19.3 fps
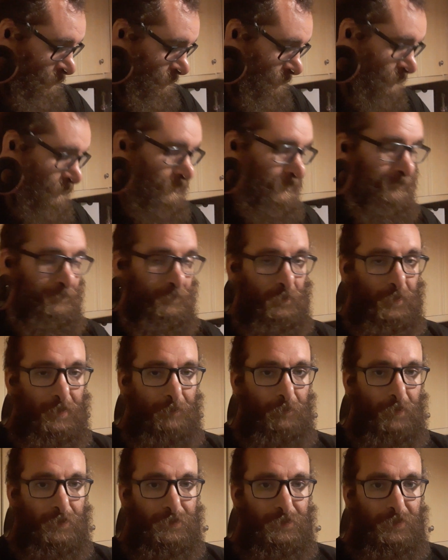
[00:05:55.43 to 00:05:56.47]
That seems to be where
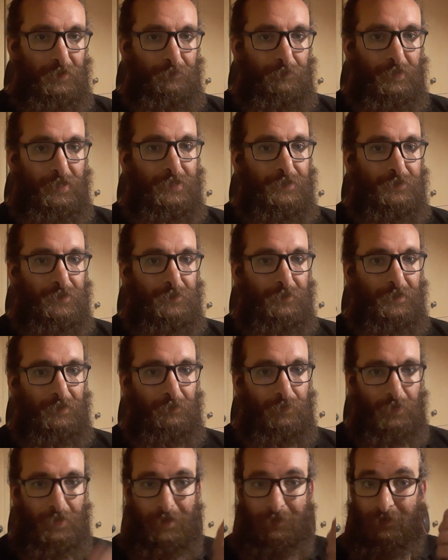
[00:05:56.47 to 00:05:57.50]
most of the pressure is being
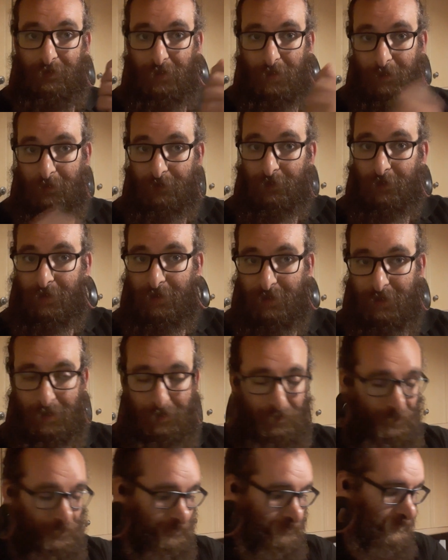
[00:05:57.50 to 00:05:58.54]
put every time I try and take
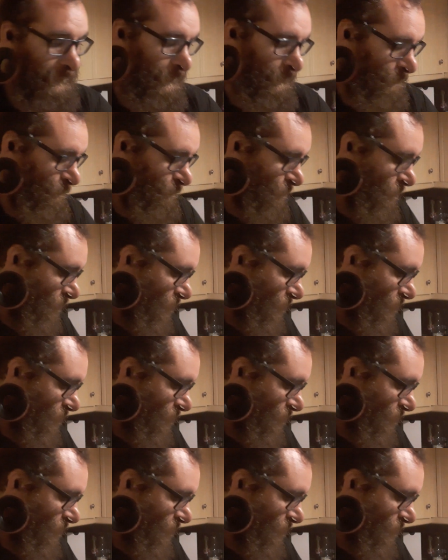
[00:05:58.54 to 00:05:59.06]
the jewellery out.